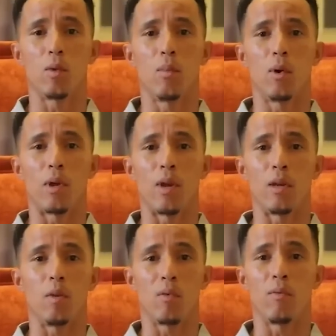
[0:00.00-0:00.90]
football
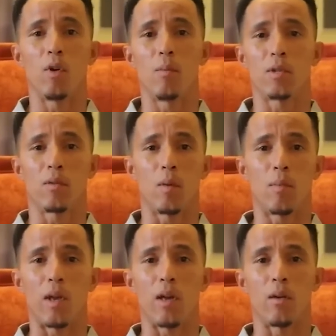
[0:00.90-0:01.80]
and in performance of the
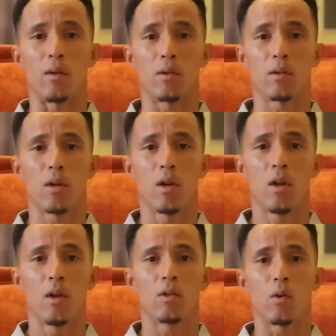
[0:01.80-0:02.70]
players.
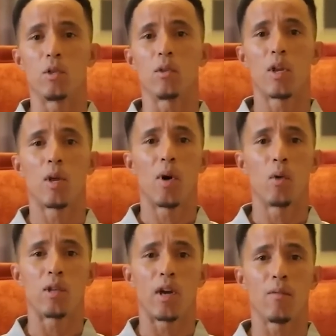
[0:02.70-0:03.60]
So it's all
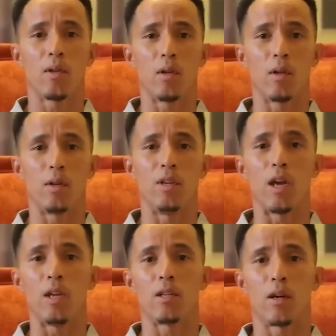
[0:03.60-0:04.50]
about having
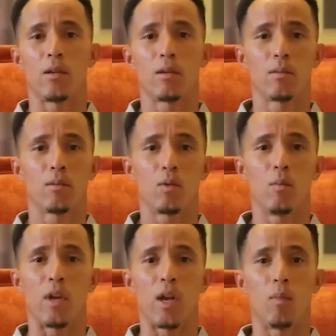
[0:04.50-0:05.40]
data
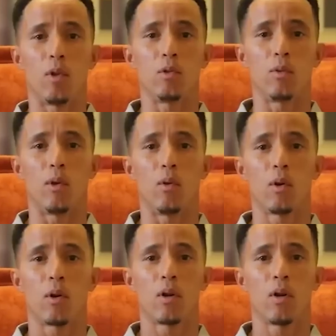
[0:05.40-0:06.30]
to be able to
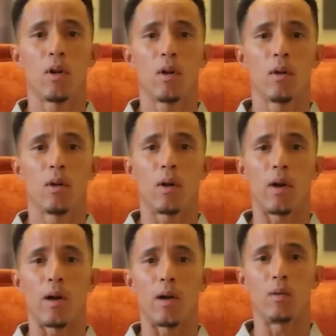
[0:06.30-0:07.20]
look
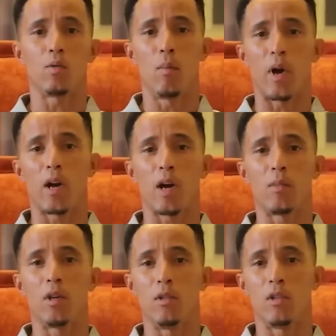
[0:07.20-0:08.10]
to back
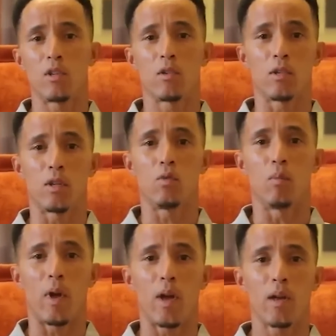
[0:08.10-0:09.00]
up the decisions that
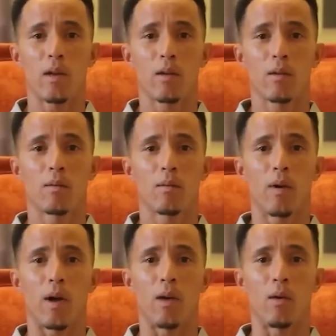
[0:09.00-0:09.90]
you make.
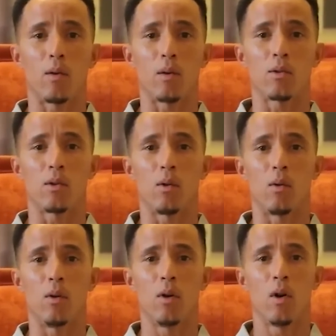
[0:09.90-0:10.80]
And
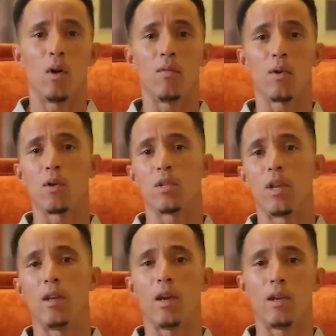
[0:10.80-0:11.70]
also, of course,
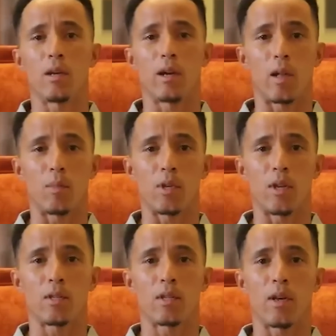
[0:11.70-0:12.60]
that data helps
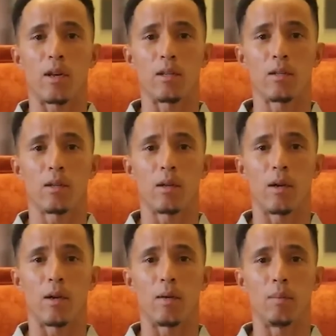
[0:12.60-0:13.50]
us
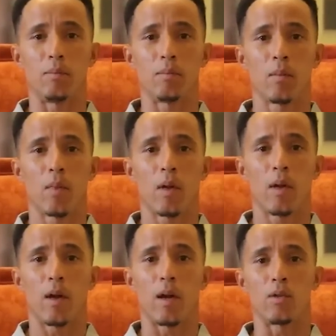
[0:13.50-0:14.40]

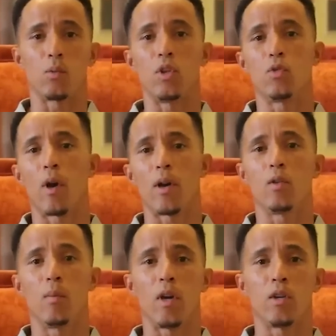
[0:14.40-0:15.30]
as we try
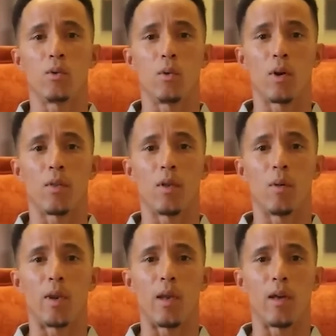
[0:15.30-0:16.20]
to make sure that
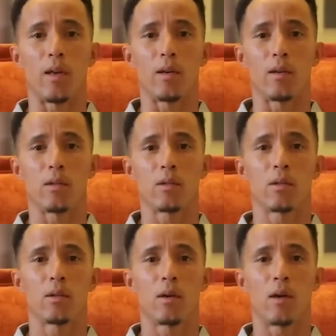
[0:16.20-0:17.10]
the
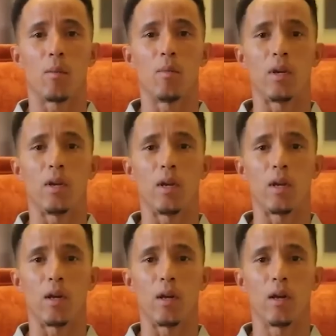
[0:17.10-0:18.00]
players are
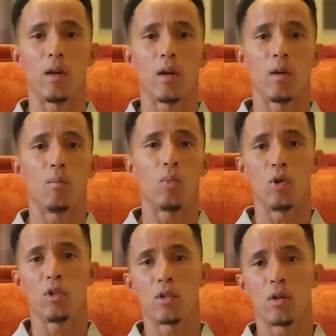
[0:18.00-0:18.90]
being
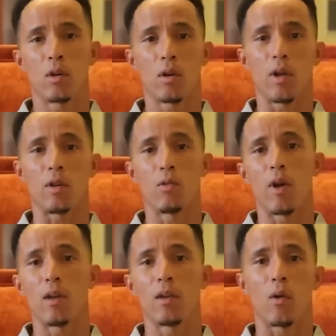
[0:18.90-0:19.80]
pushed and
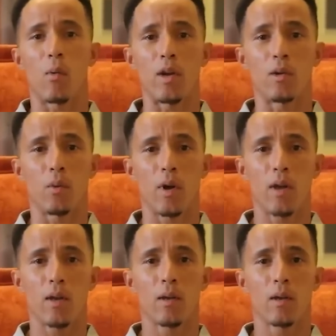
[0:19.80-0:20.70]
trained in the right
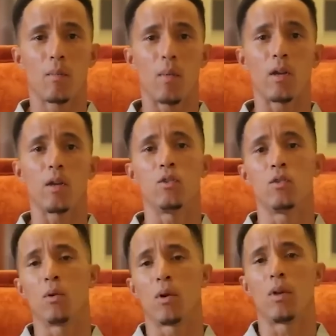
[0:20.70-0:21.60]
way, making
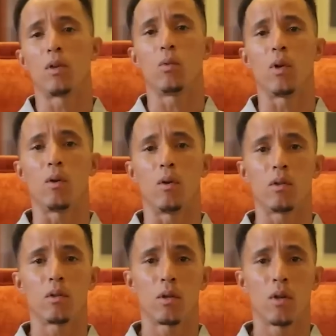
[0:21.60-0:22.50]
sure that we are not